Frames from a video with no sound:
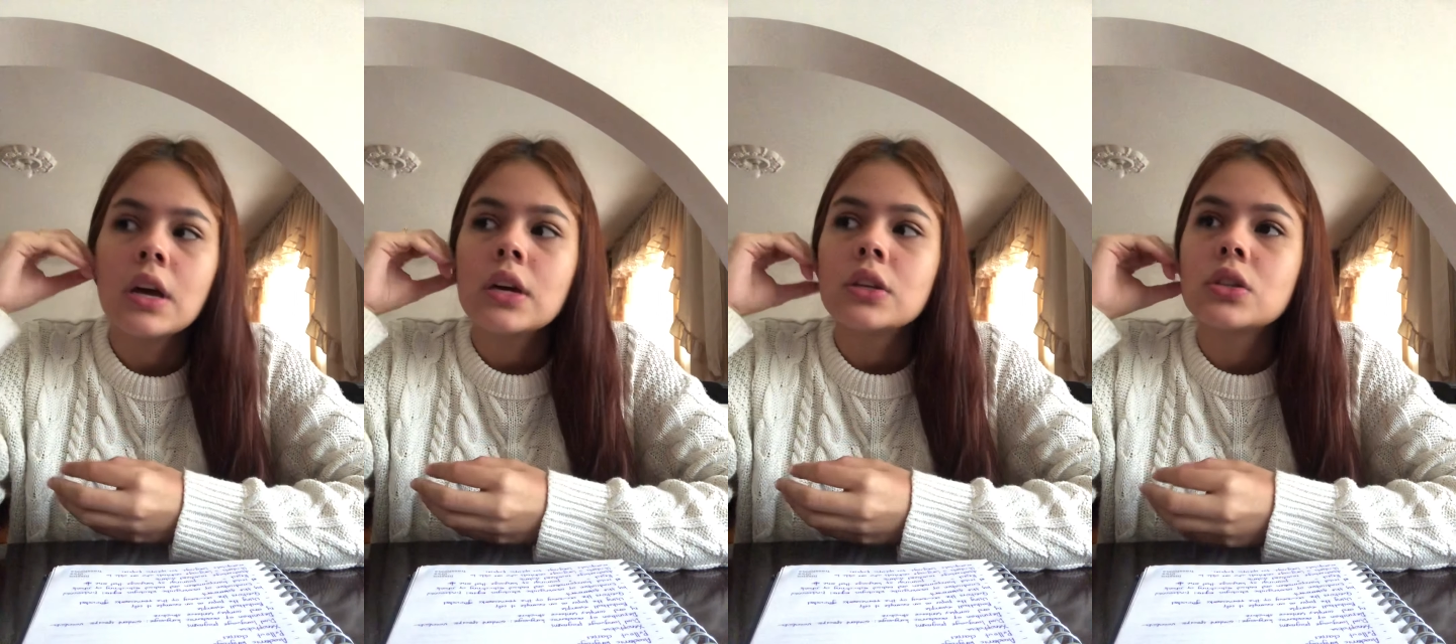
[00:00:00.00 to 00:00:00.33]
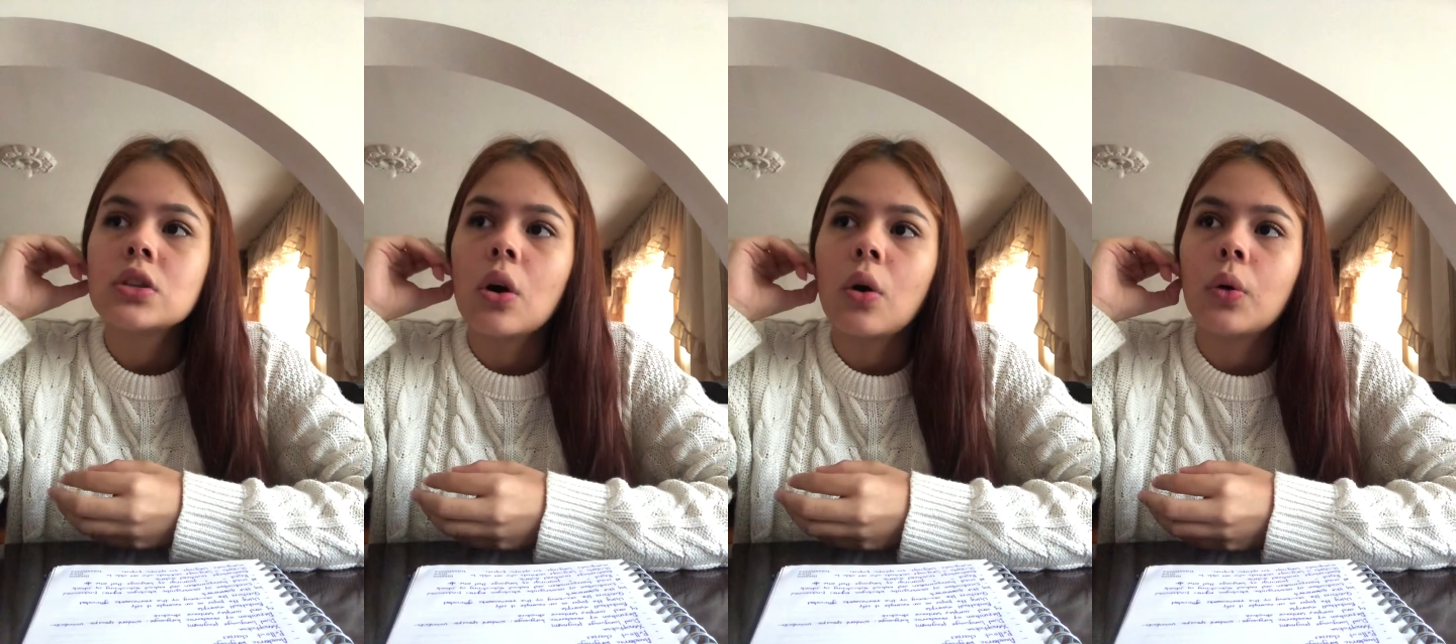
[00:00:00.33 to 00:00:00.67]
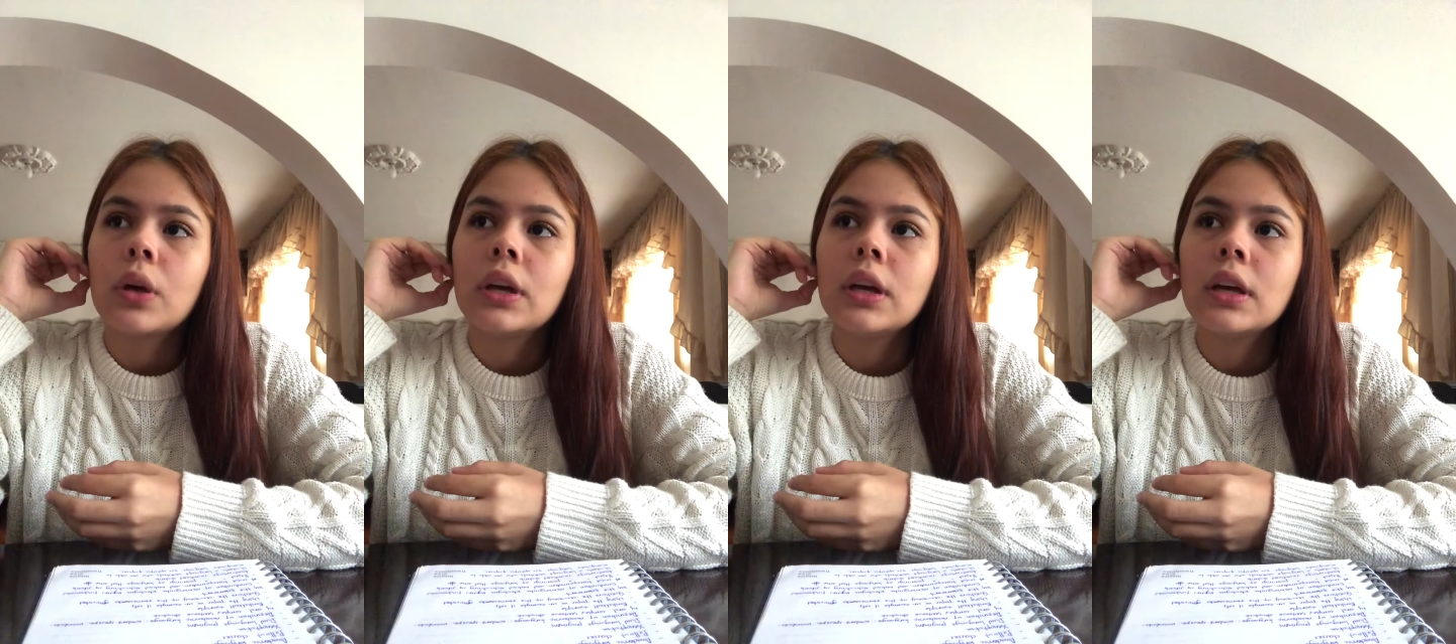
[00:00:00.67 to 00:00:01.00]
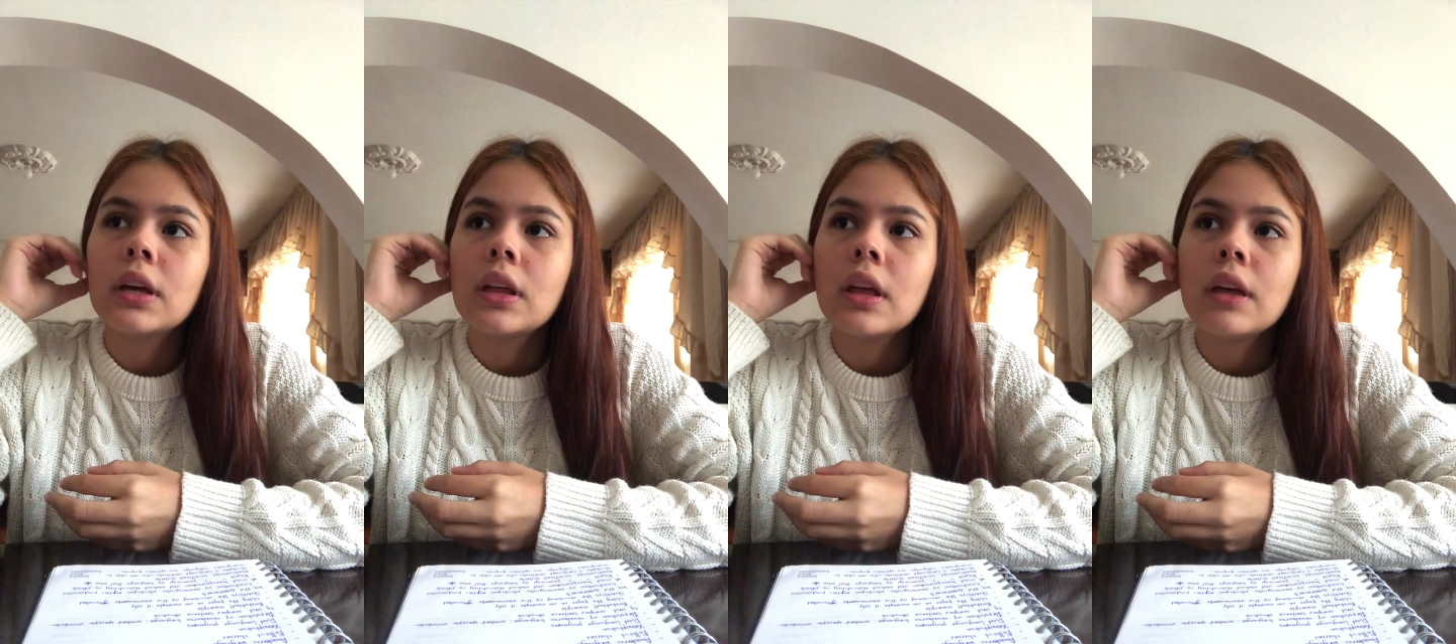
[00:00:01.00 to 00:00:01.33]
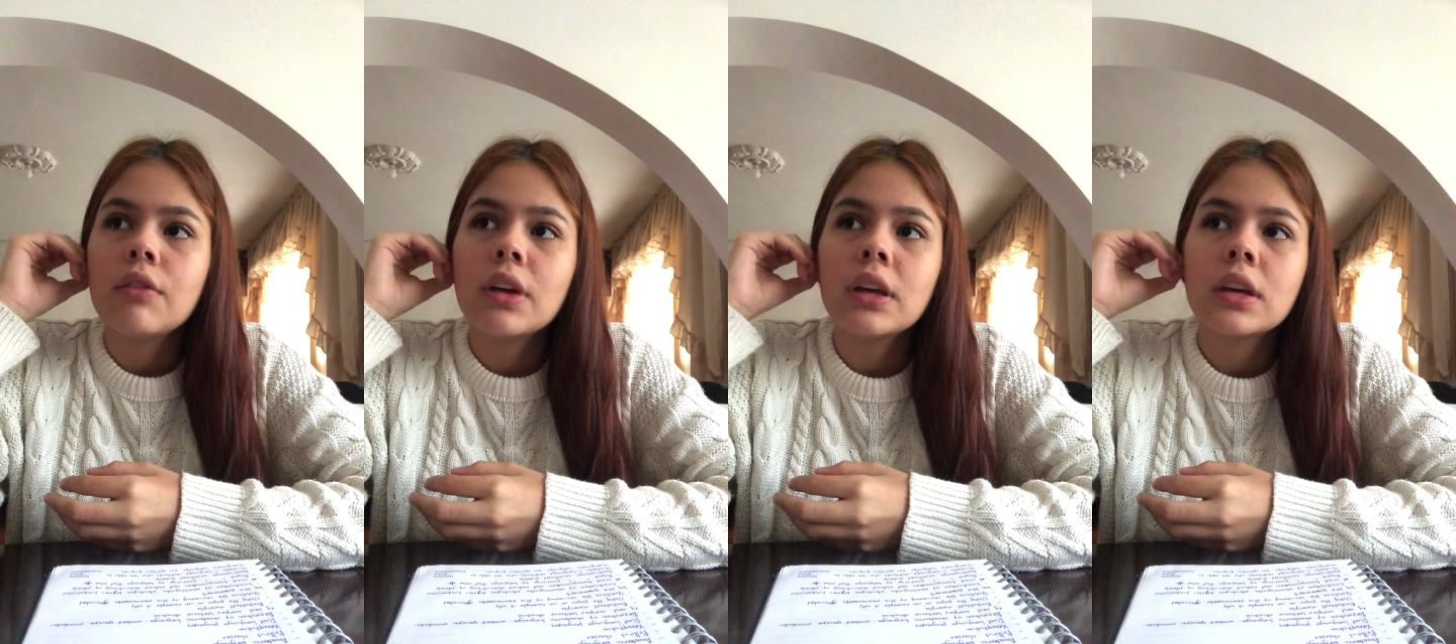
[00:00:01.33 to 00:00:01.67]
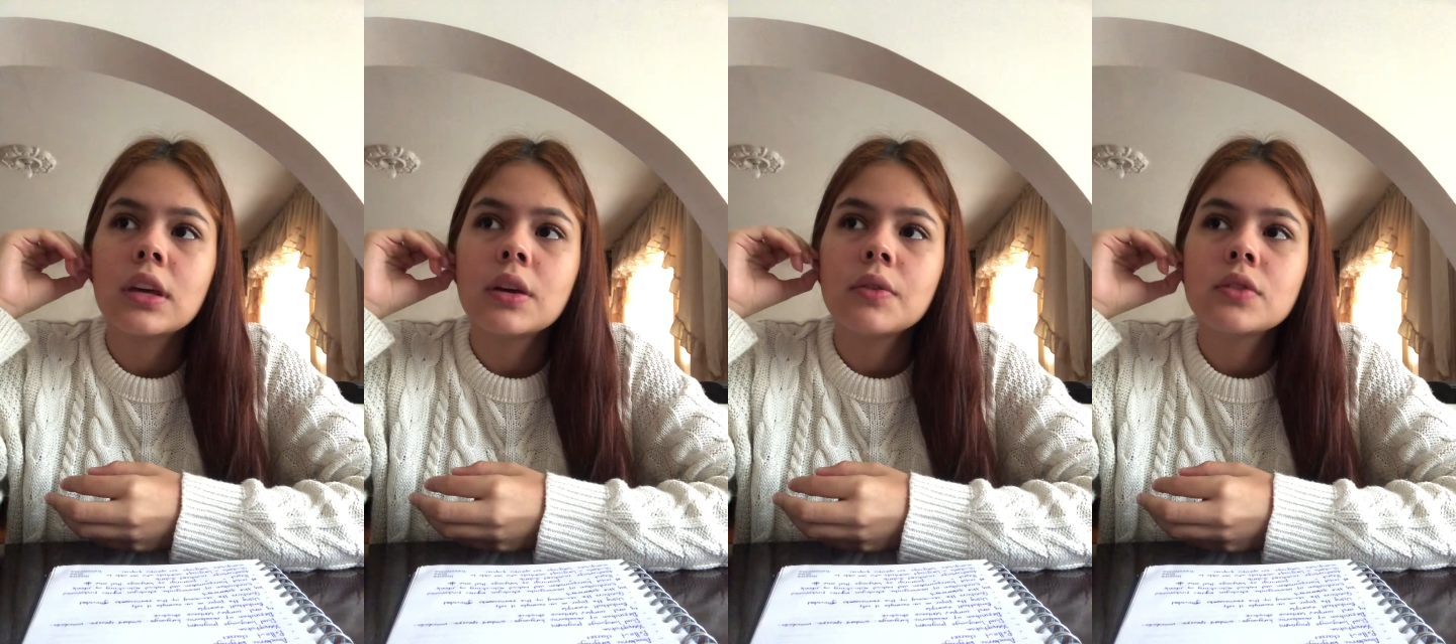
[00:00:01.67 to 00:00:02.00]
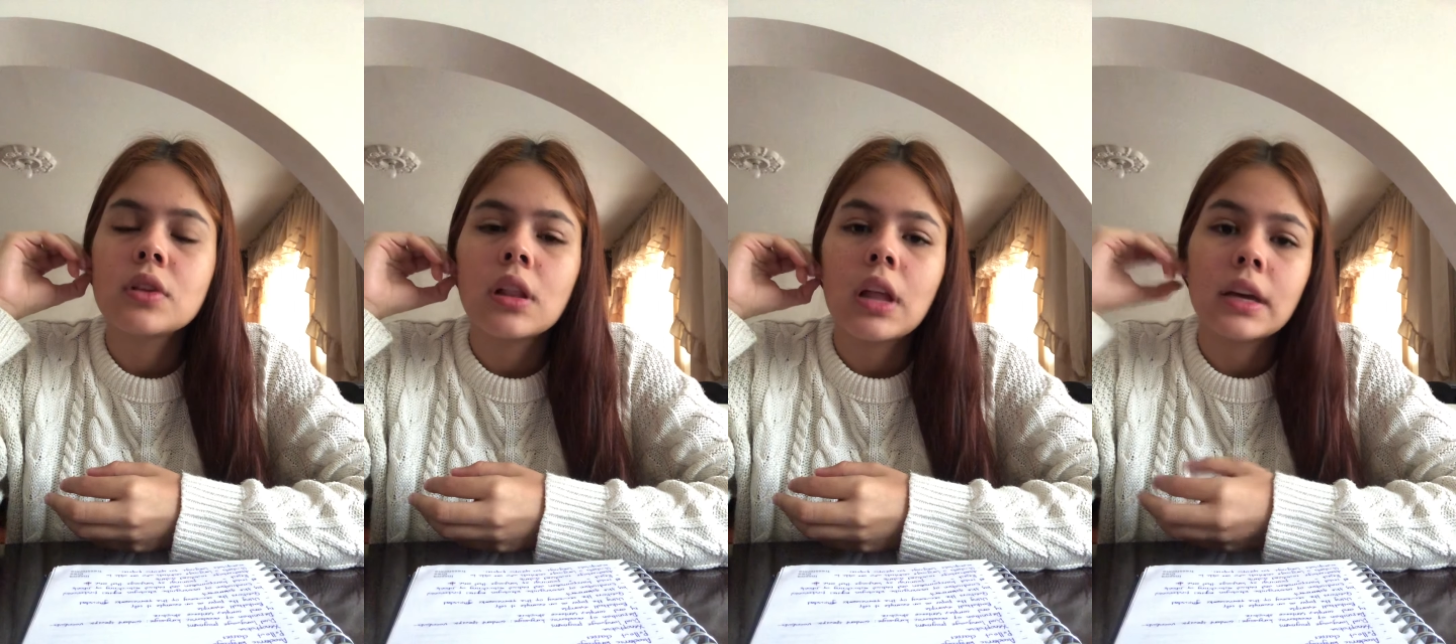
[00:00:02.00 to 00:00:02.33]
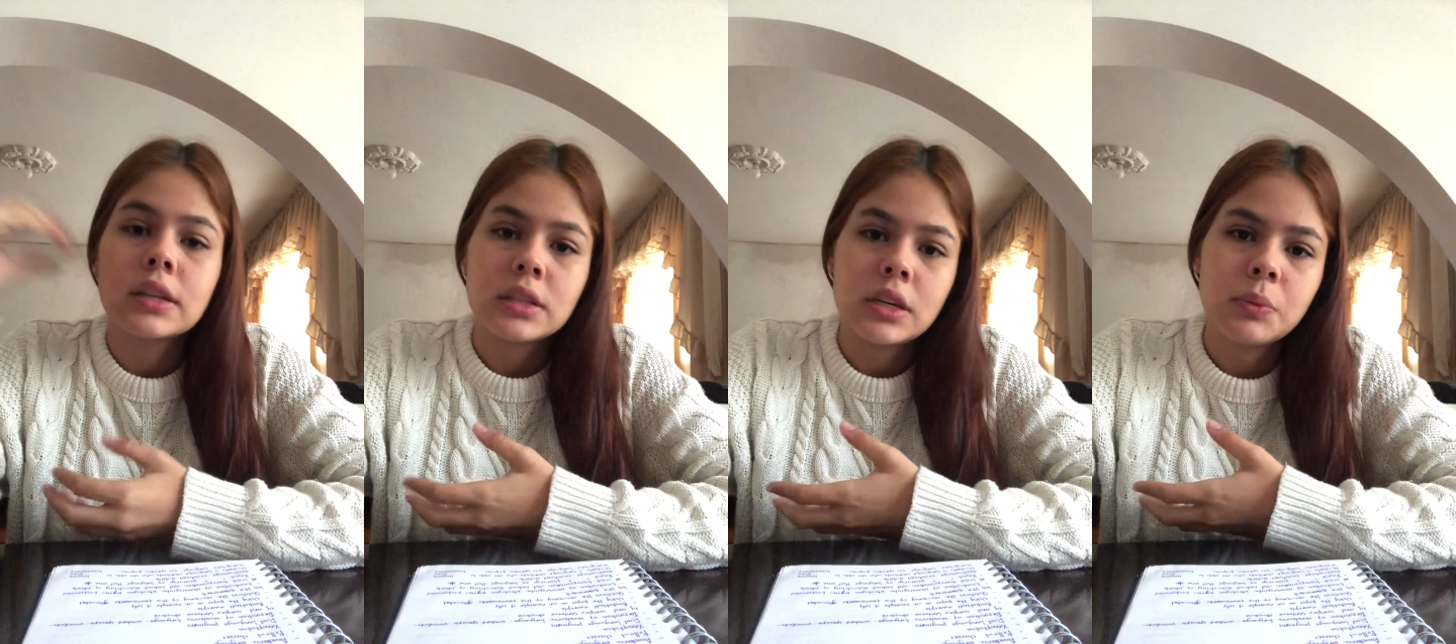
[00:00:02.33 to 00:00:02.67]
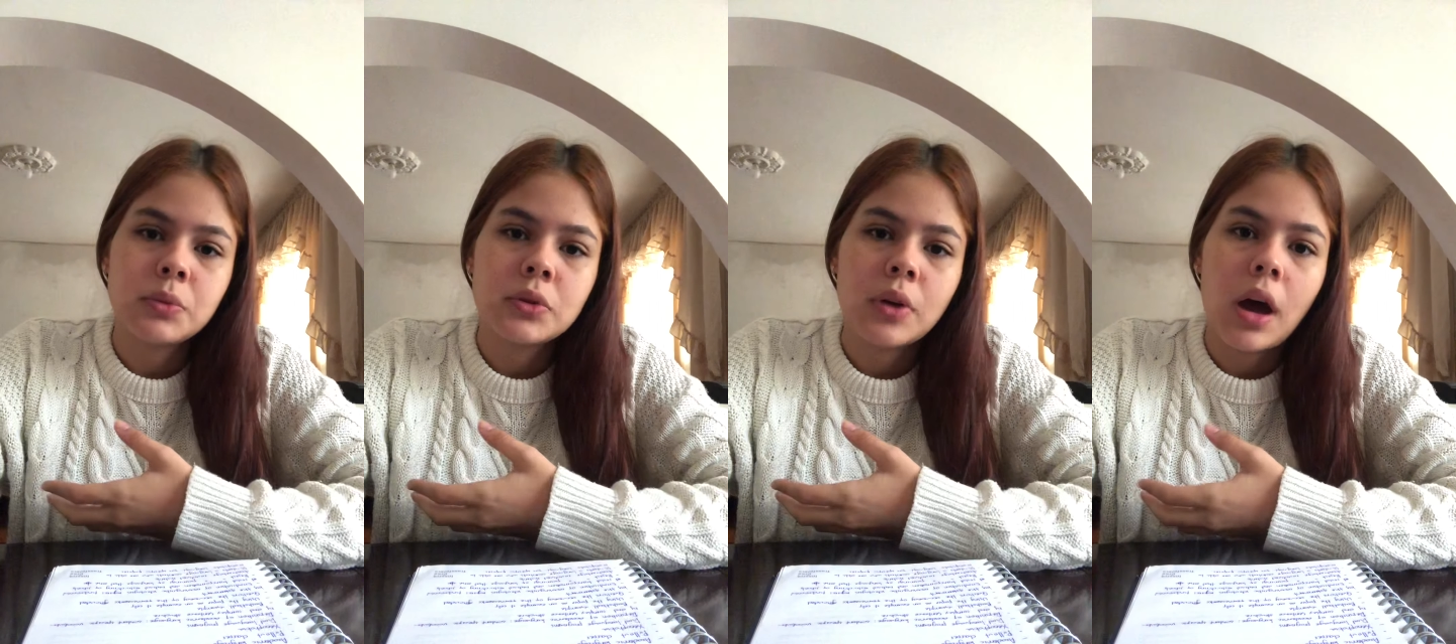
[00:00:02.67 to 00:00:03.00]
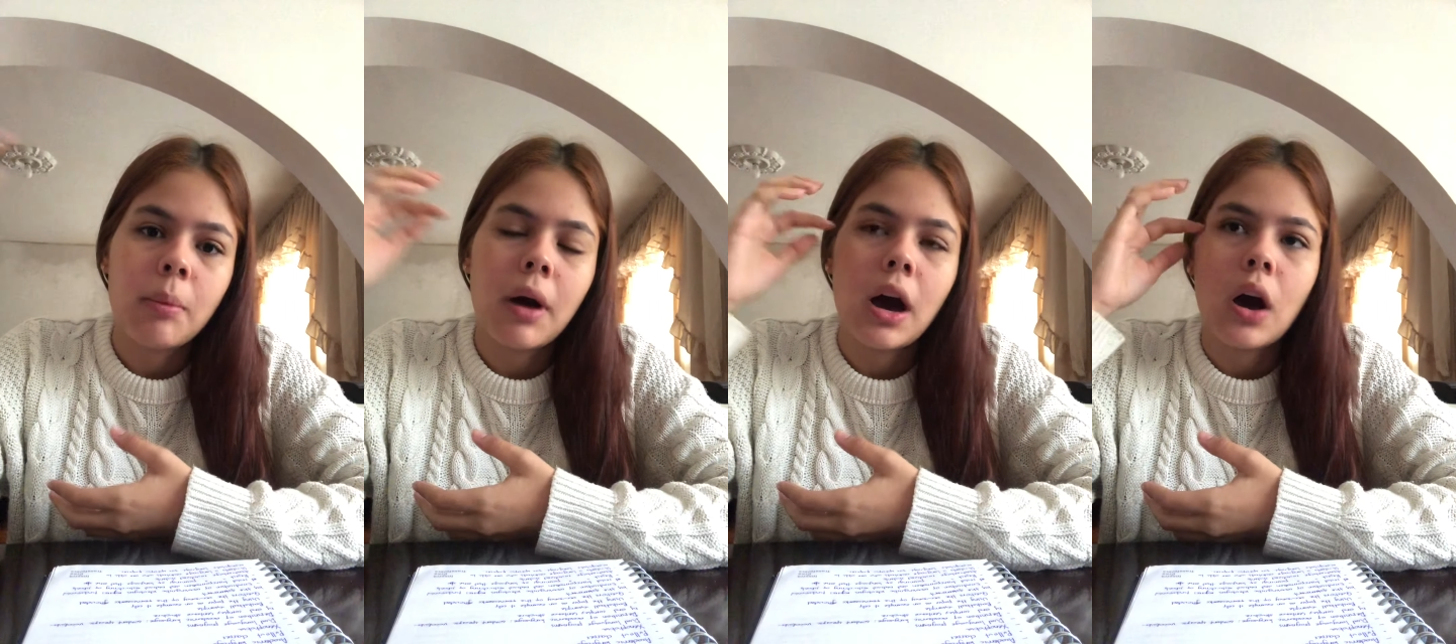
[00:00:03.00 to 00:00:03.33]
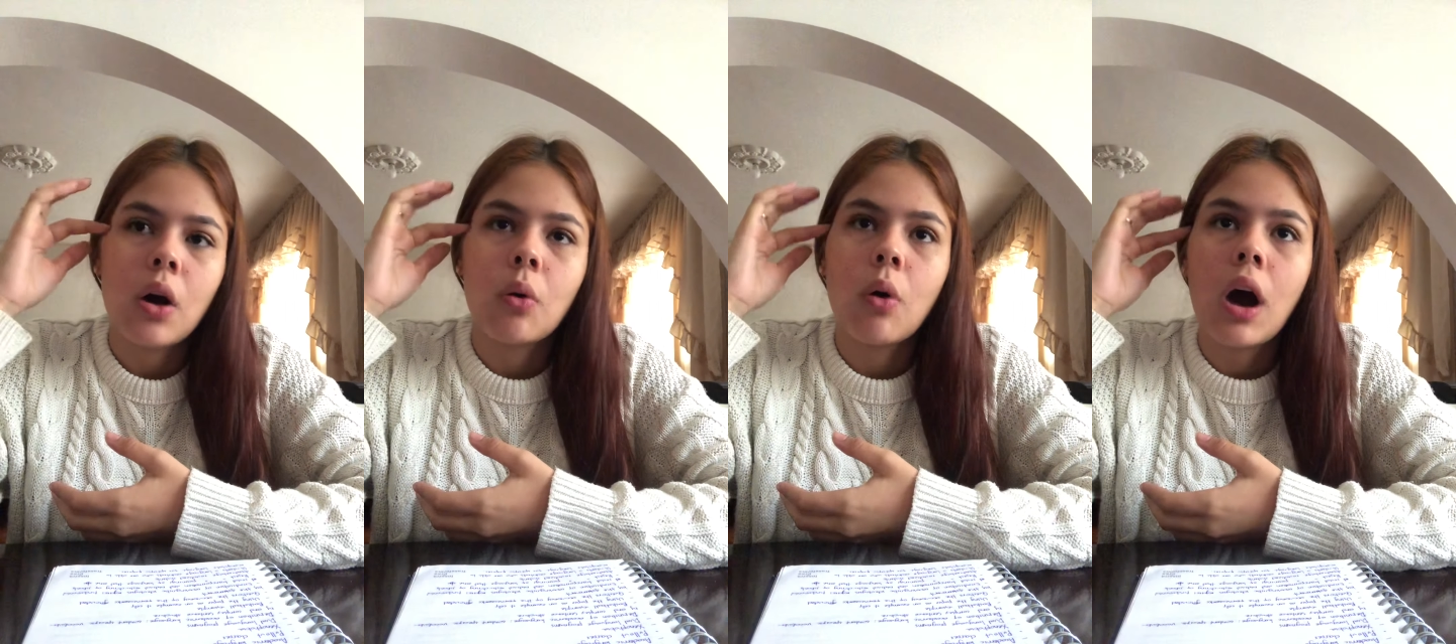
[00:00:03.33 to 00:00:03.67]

So he even gives like tips about